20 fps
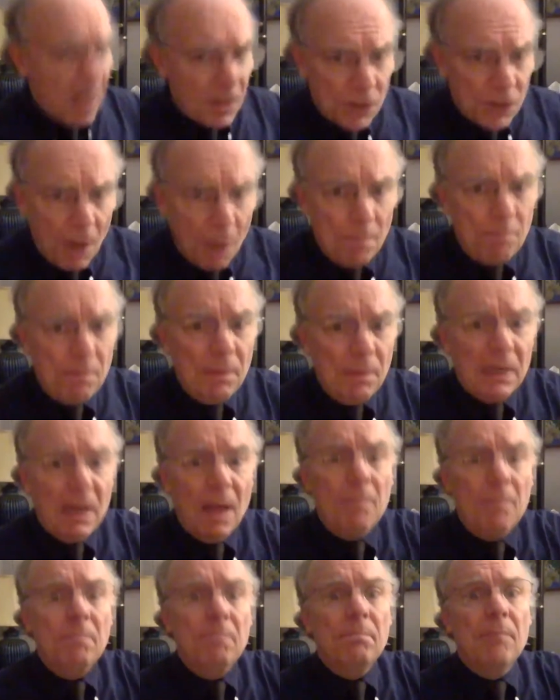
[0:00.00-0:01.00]
Yum ba
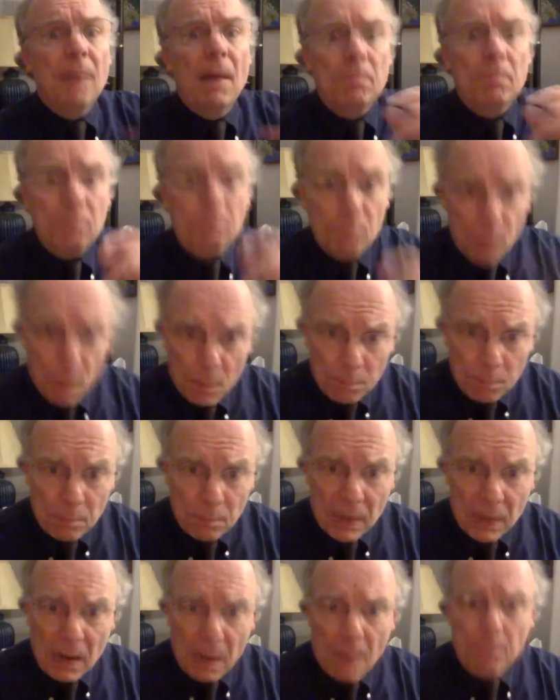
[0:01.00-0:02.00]
dum bum bum
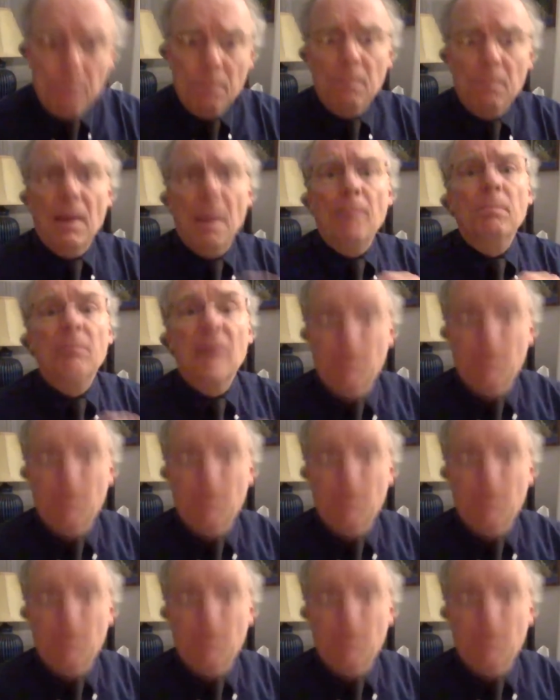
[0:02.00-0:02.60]
ba dum bum